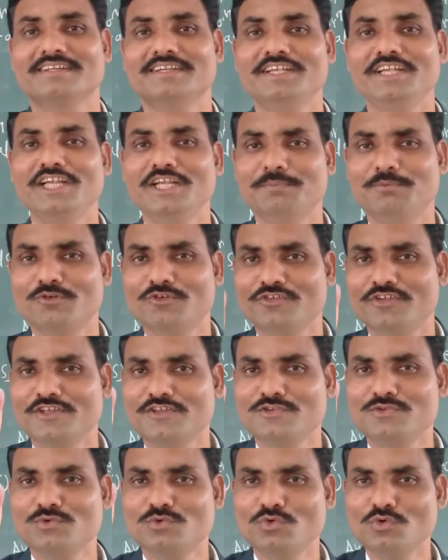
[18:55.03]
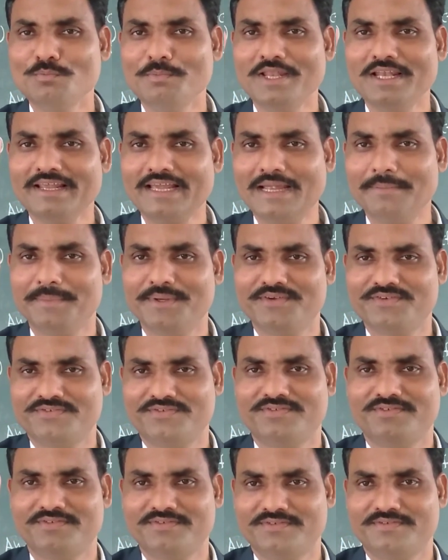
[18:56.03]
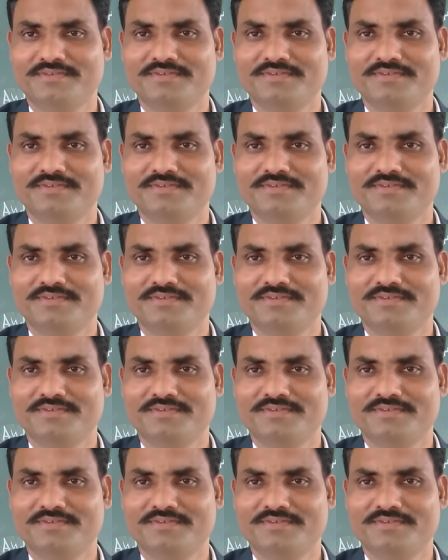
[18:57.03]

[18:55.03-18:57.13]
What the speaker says: It produces two male gametes.